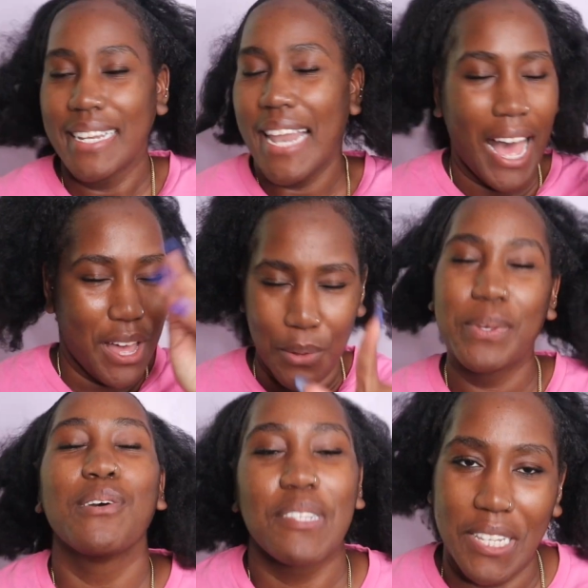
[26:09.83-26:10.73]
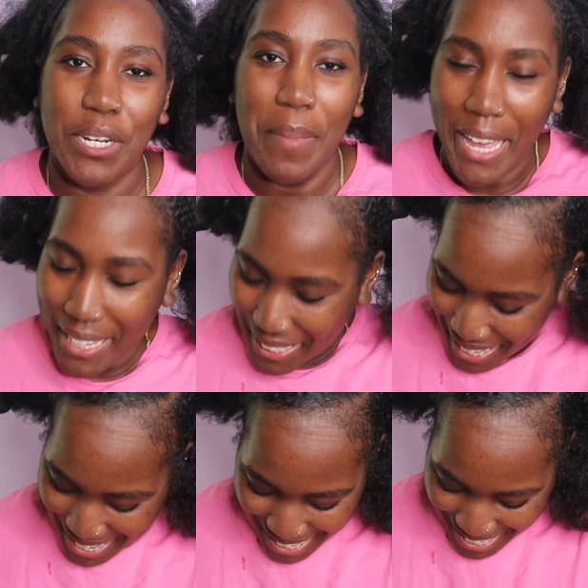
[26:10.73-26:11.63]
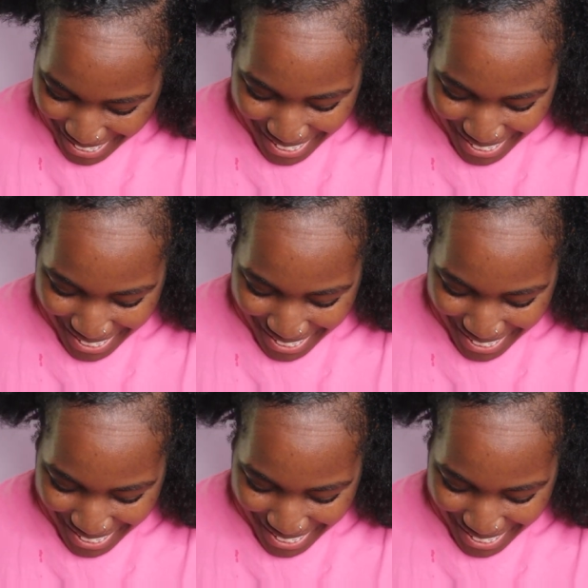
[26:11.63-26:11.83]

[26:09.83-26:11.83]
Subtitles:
Nah, we gonna slick it back.